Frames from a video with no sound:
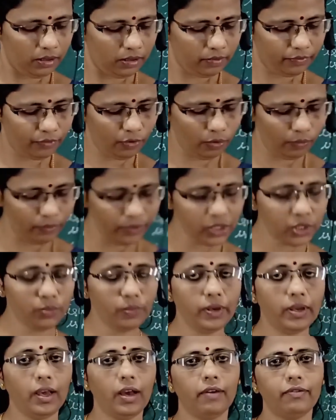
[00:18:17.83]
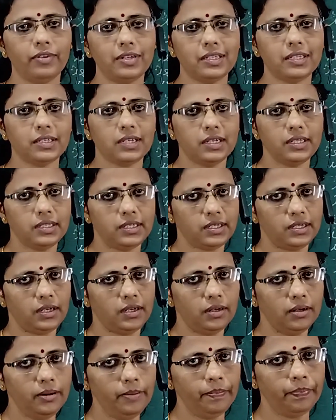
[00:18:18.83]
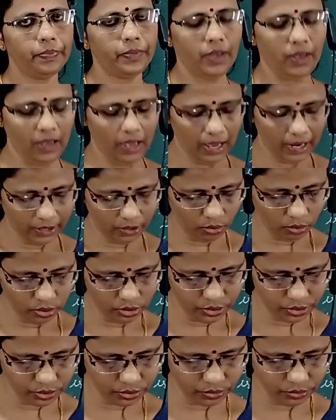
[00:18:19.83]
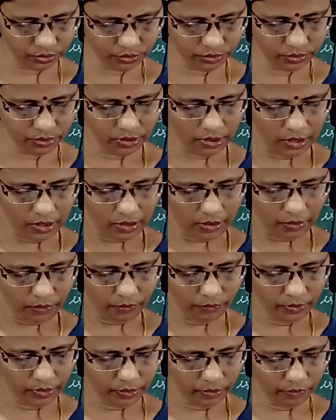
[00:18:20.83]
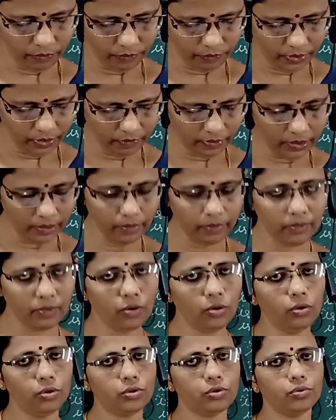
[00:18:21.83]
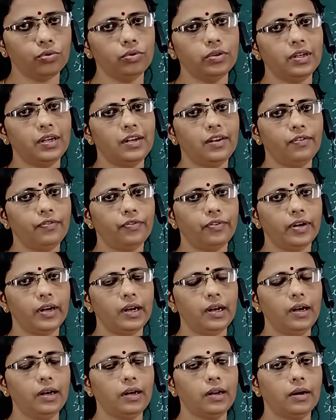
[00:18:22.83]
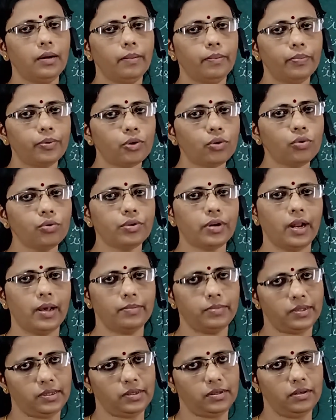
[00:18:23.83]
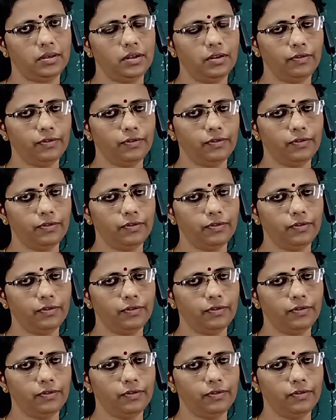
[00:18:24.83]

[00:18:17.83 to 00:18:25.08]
for which we have discussed here, and also we will go through the different programs